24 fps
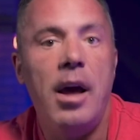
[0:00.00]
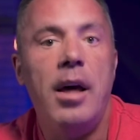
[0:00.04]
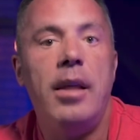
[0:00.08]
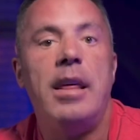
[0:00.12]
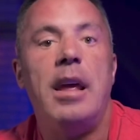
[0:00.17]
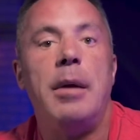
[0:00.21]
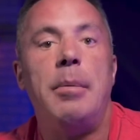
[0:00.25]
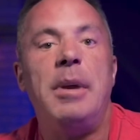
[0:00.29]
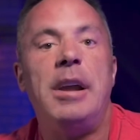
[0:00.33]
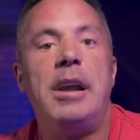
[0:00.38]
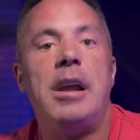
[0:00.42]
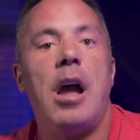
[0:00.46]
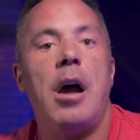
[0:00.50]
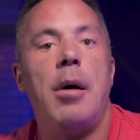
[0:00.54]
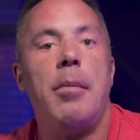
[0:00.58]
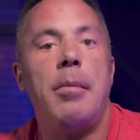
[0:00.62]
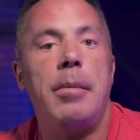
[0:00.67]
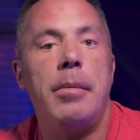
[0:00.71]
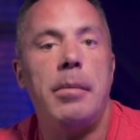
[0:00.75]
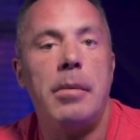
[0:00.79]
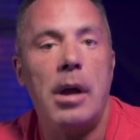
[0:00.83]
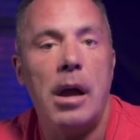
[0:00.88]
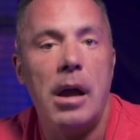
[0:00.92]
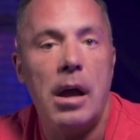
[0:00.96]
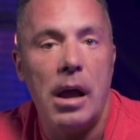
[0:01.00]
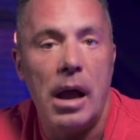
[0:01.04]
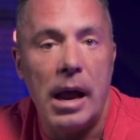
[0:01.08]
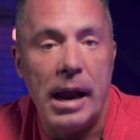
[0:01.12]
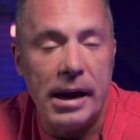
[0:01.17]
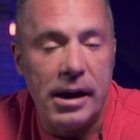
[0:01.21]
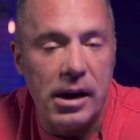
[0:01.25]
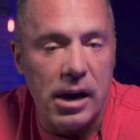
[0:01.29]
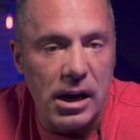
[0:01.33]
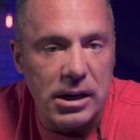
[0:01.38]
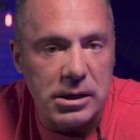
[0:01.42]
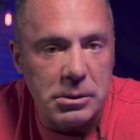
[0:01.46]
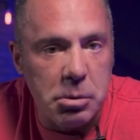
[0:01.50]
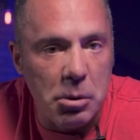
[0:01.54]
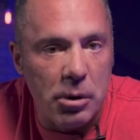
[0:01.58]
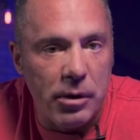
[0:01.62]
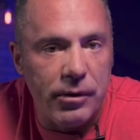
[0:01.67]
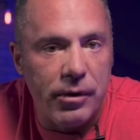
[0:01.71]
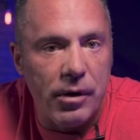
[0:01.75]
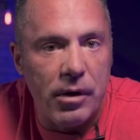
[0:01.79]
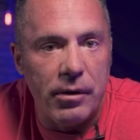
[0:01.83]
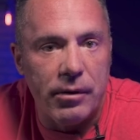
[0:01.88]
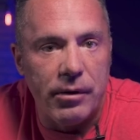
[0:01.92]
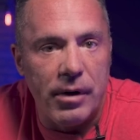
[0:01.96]
they become a customer
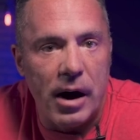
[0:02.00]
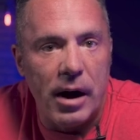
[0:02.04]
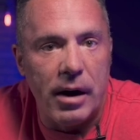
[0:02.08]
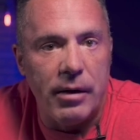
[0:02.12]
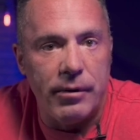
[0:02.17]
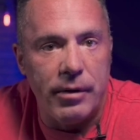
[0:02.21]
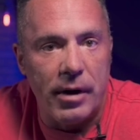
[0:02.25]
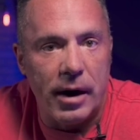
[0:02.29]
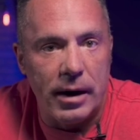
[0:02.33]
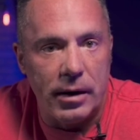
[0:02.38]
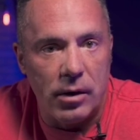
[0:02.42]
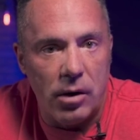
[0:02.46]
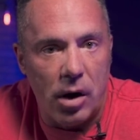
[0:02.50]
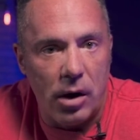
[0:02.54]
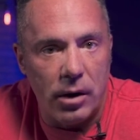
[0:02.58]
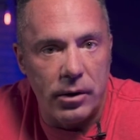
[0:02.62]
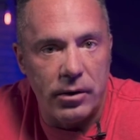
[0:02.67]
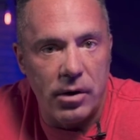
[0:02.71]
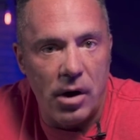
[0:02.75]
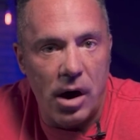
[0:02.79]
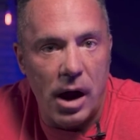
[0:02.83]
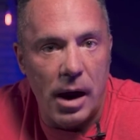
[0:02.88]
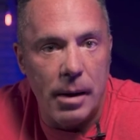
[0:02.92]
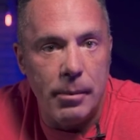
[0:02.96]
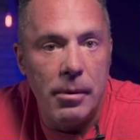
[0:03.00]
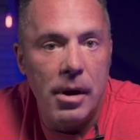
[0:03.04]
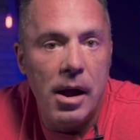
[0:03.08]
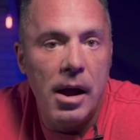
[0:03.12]
for a very long time.